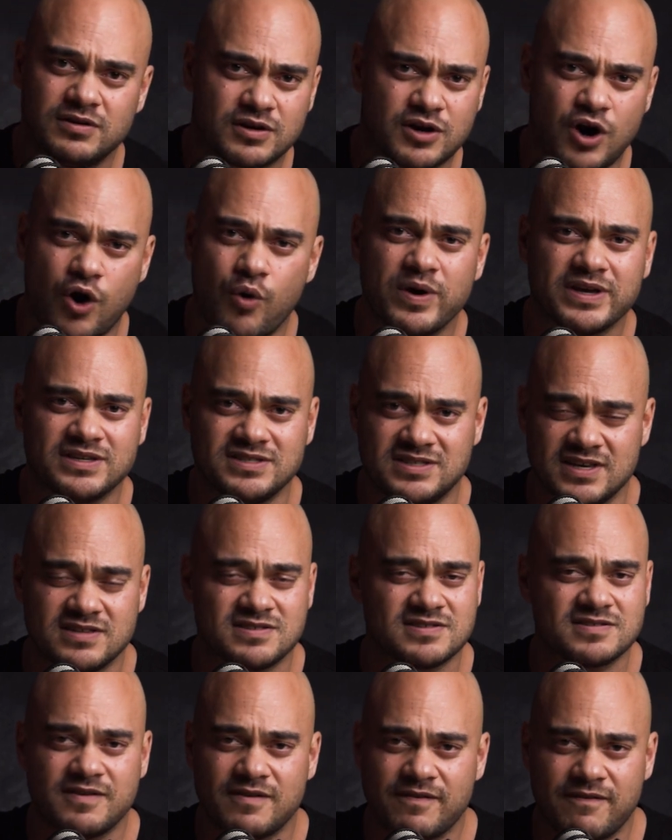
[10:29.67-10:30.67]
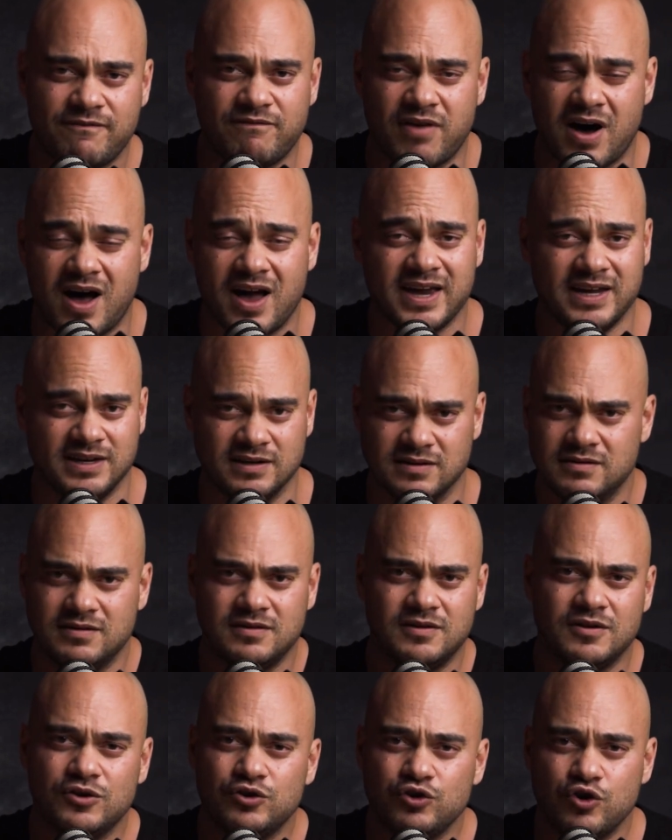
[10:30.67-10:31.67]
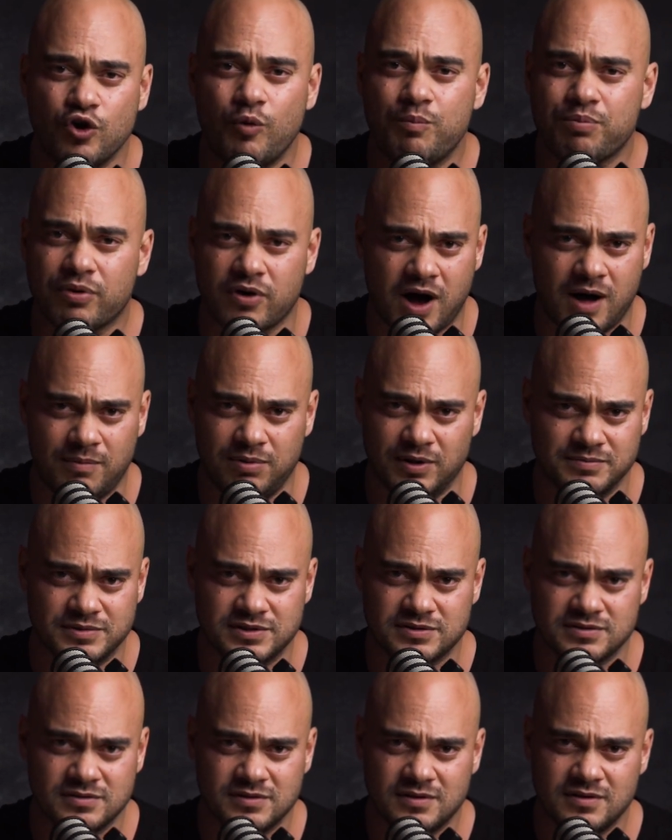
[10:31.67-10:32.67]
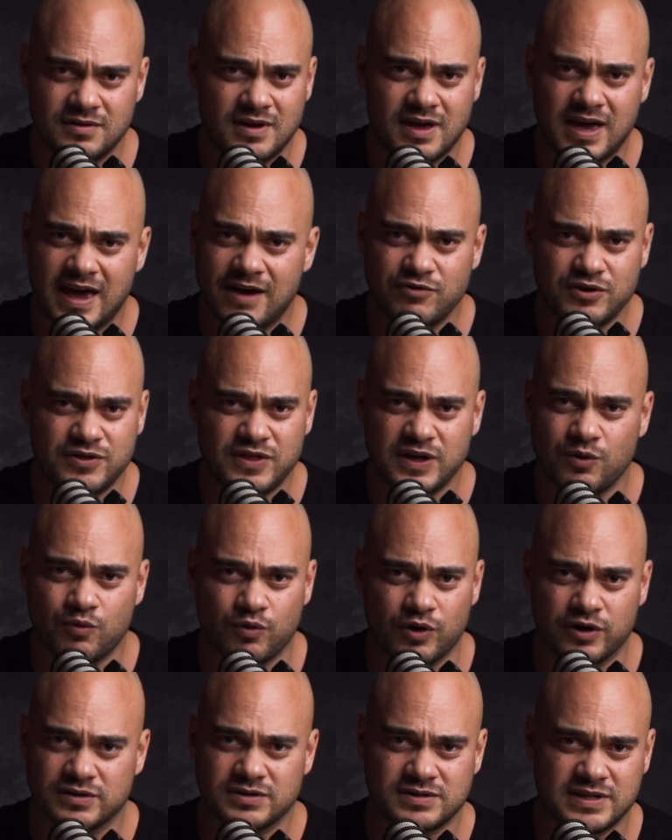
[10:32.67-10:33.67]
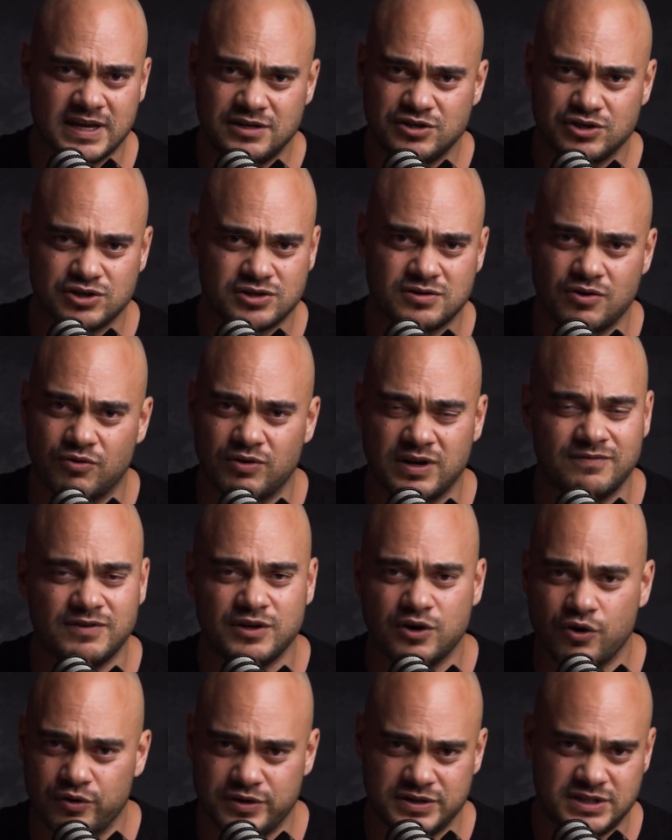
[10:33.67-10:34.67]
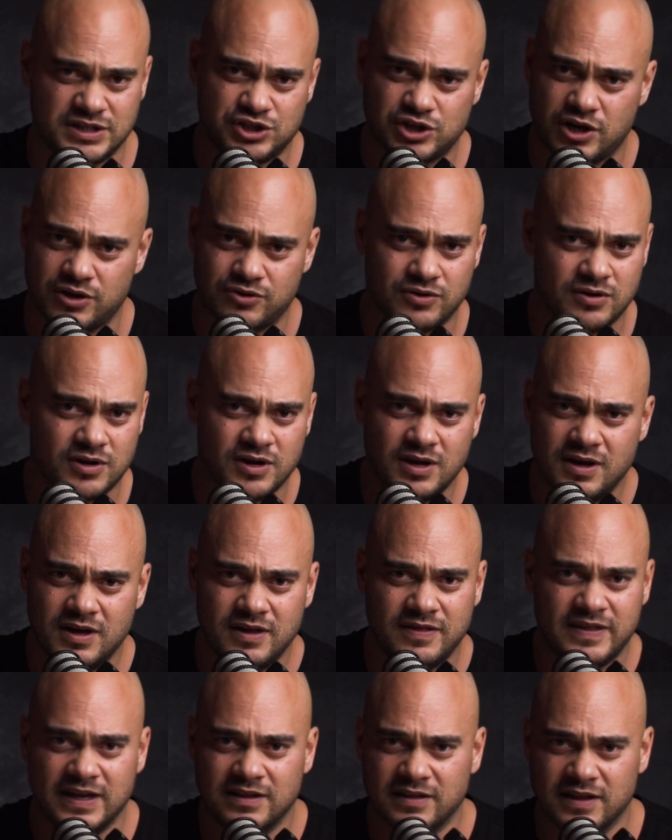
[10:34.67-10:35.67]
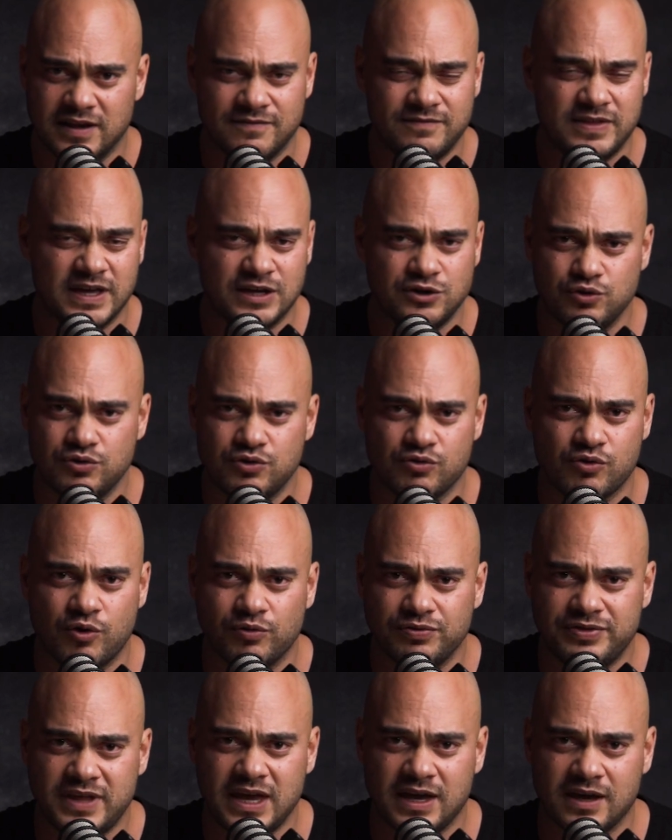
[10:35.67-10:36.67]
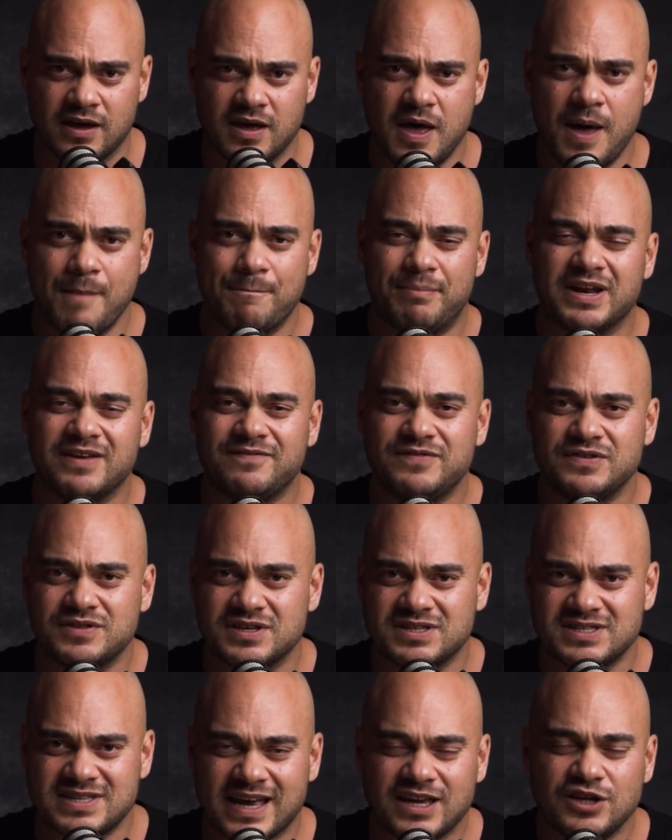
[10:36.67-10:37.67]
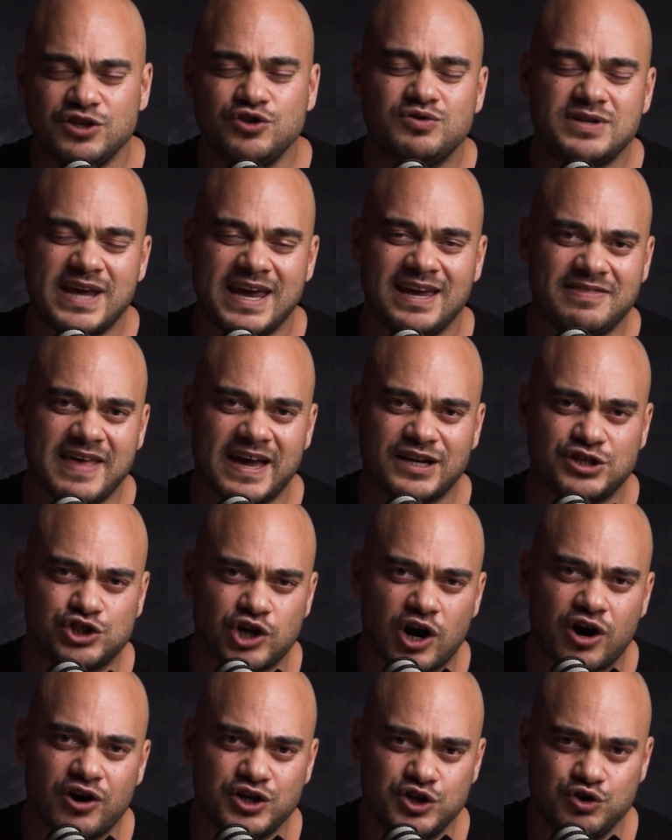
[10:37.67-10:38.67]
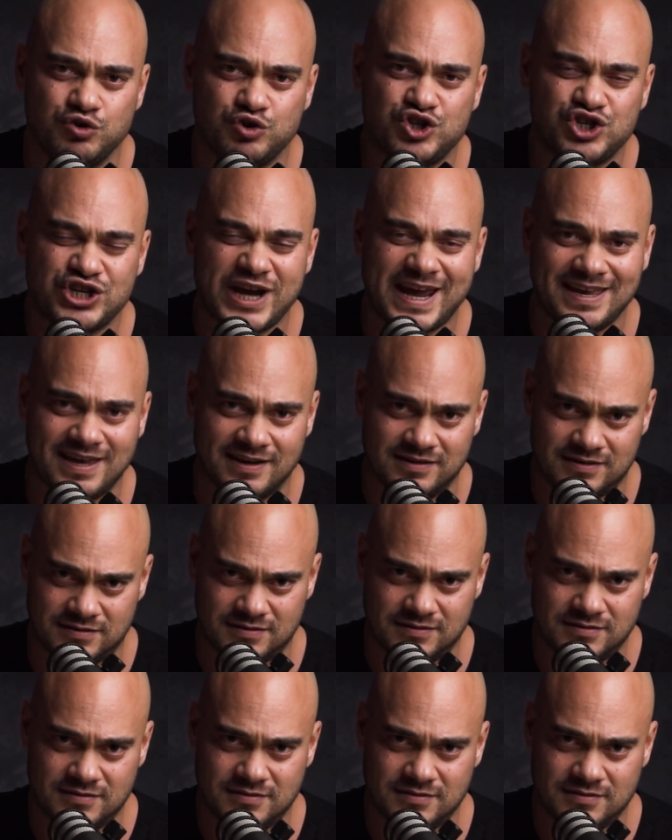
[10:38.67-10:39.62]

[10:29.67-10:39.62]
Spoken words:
coexist fine. No problems. Everything works. They just don't even notice each other. They live, they do their own thing. But if the second you take that jar and you shake it,